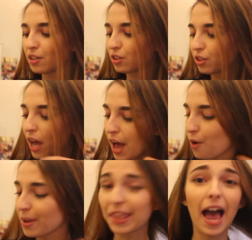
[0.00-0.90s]

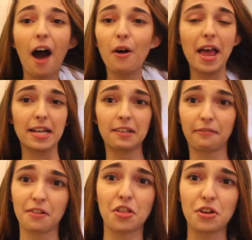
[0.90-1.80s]
So without any
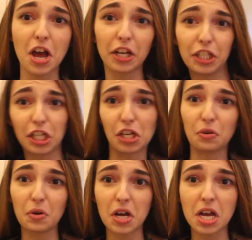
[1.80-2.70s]
further
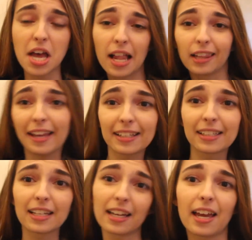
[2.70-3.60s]
ado,
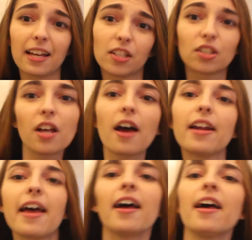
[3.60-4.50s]
let's get
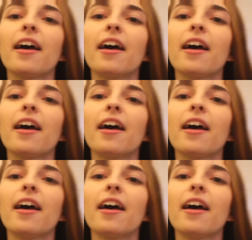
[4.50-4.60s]
started.